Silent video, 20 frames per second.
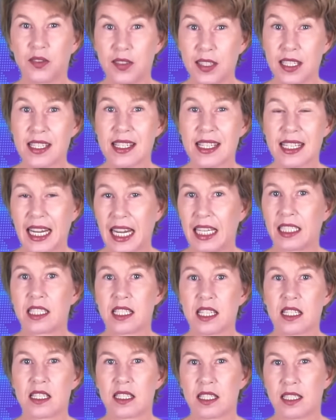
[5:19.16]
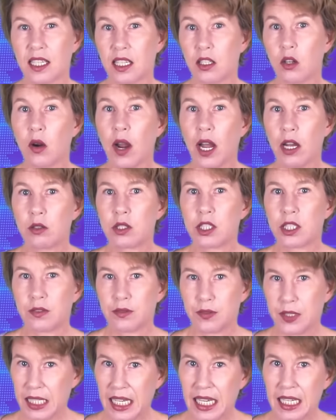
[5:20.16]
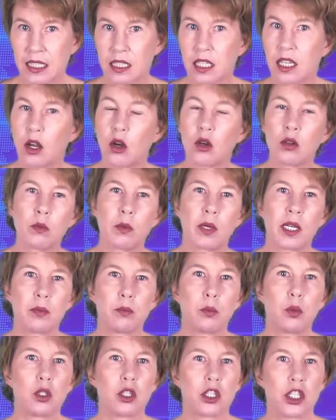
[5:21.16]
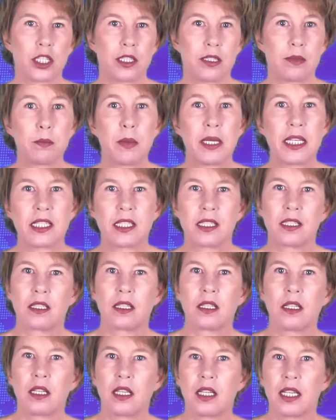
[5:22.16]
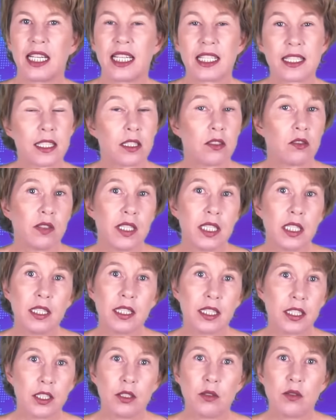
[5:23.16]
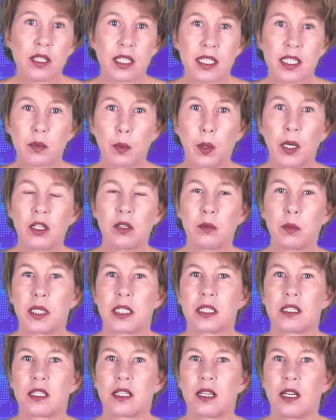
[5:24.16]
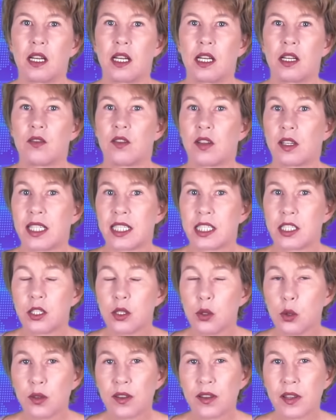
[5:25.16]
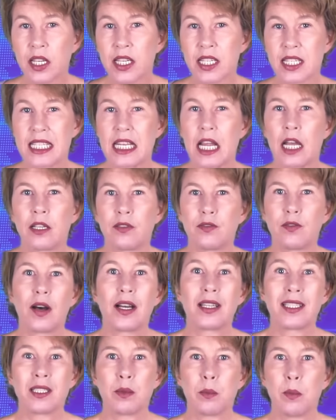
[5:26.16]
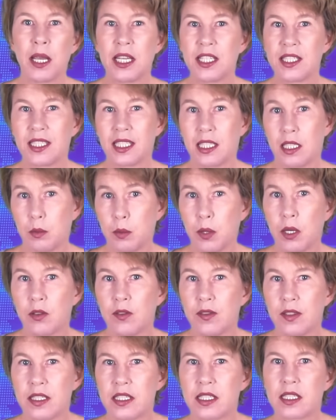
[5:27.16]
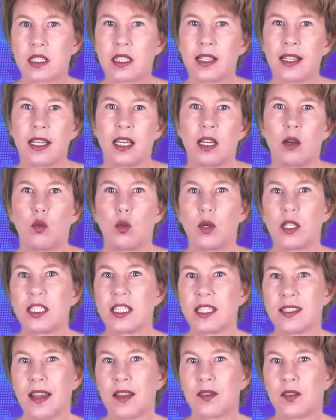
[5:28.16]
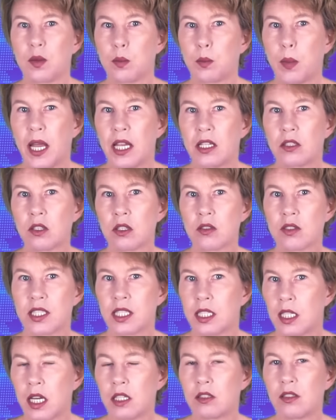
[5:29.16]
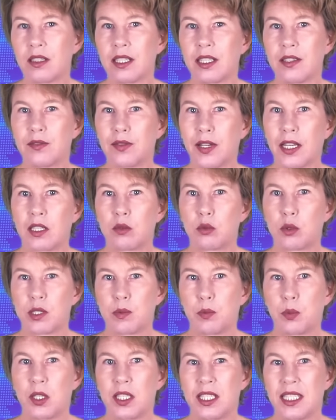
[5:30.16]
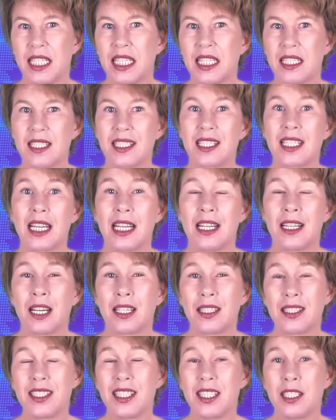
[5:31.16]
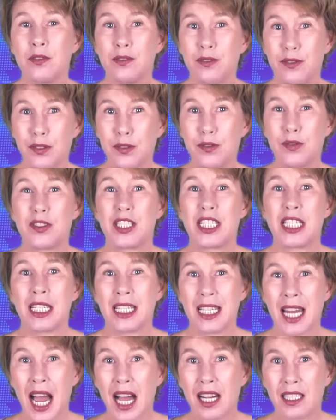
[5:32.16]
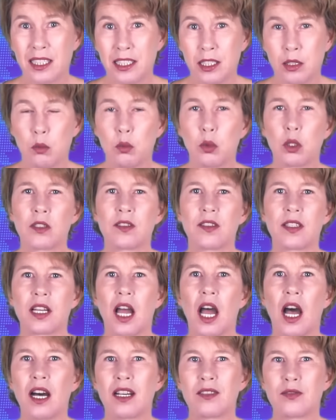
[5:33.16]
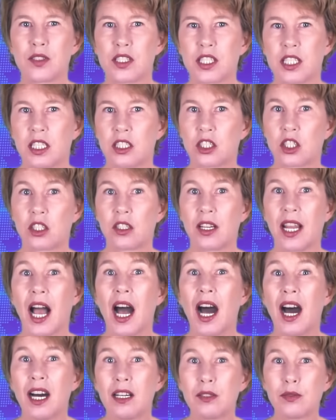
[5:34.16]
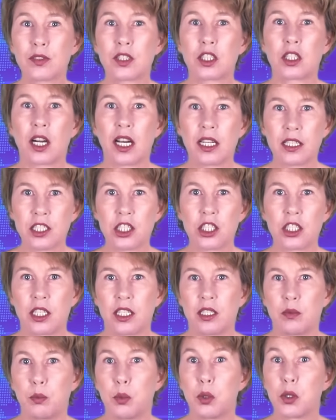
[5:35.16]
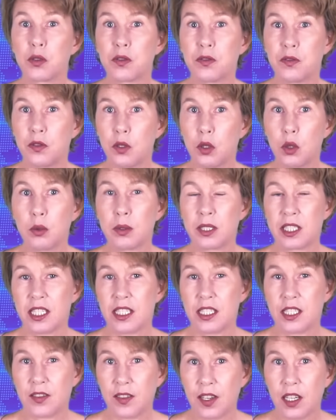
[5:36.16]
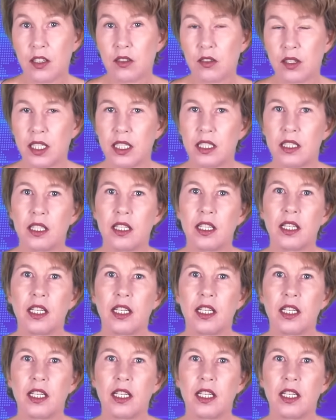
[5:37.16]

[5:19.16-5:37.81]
This gets a 0 out of 10 on my bullshit meter. It's a really cute experiment. There are two things I find amazing about this. One is that the Penrose Terrell effect was predicted in 1959, more than half a century after Einstein put forward his theory.